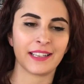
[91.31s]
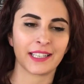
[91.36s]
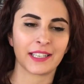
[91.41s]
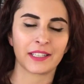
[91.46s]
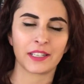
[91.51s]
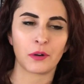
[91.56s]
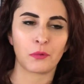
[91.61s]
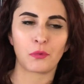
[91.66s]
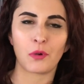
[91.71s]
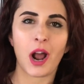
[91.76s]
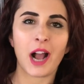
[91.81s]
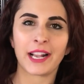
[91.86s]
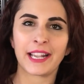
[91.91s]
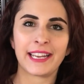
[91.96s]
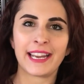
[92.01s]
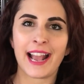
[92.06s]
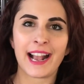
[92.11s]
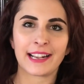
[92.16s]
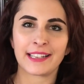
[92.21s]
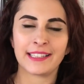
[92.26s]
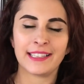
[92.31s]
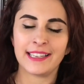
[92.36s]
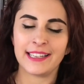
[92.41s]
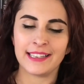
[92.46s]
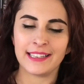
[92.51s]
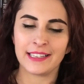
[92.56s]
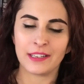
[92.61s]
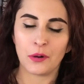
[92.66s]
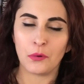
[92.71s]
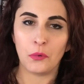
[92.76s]
like a rocket
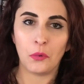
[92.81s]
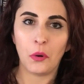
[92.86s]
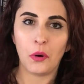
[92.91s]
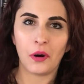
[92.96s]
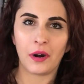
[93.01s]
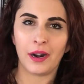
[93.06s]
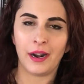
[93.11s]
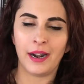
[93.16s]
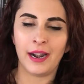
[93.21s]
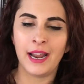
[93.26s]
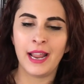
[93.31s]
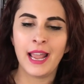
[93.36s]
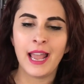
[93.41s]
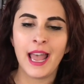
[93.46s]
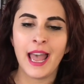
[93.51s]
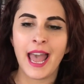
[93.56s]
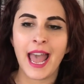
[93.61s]
accident in a war.